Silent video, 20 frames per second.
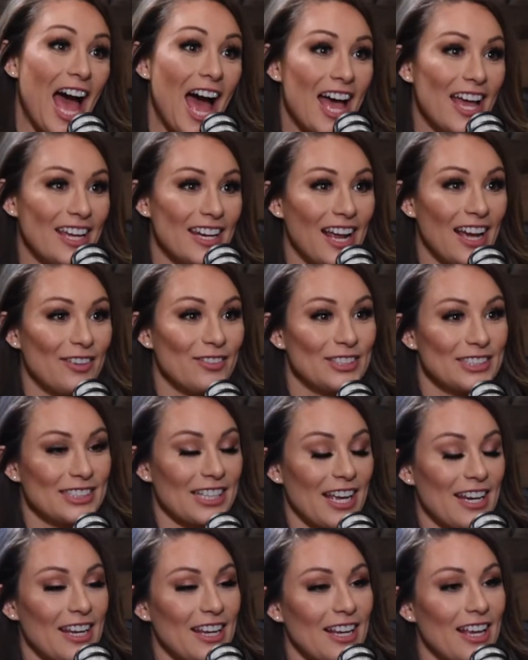Right. And I was
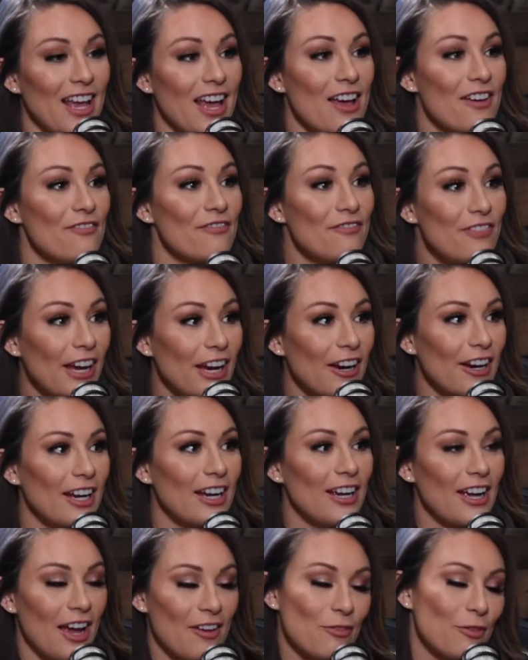getting
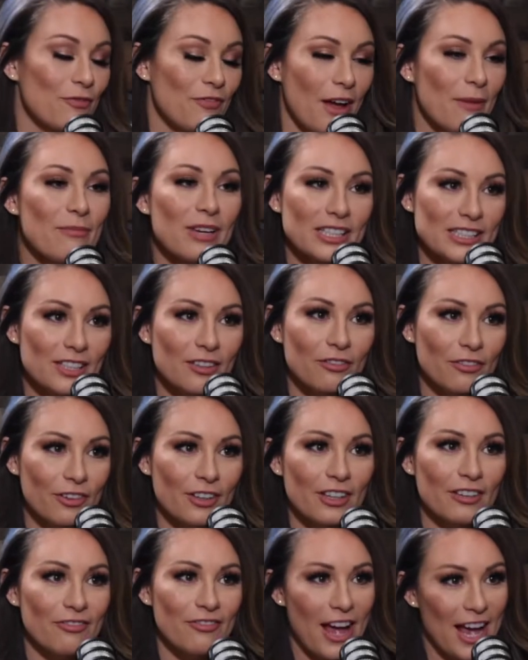I would find myself really
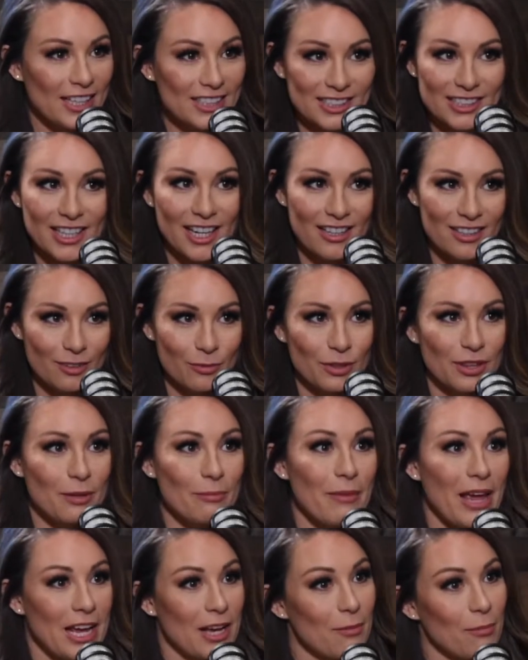fascinated with the
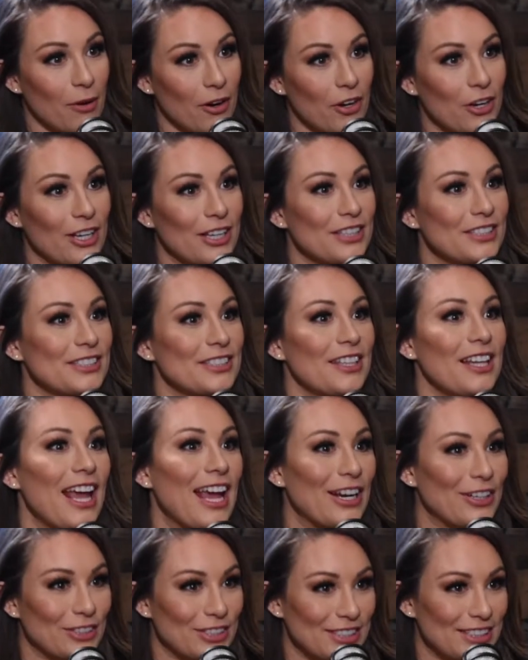makeup artists and the
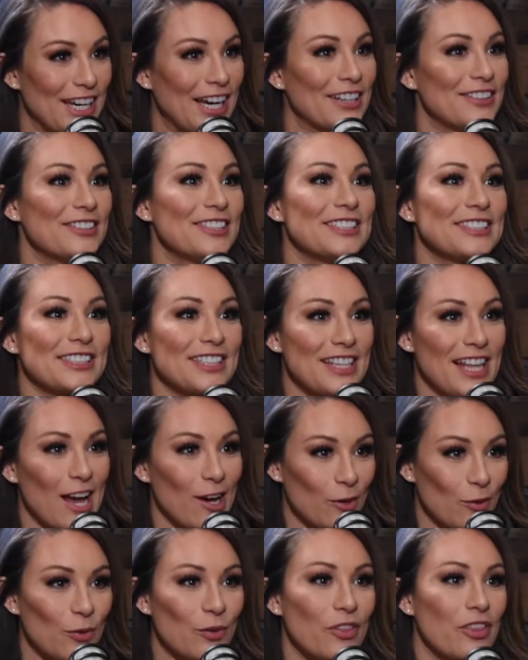hairstylists and that
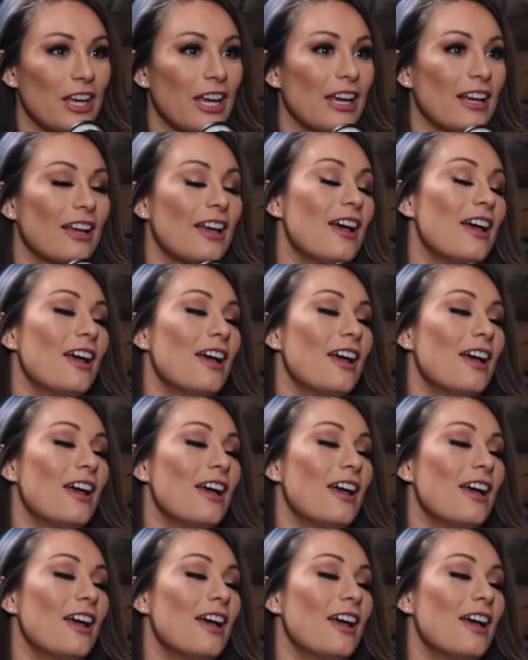whole thing.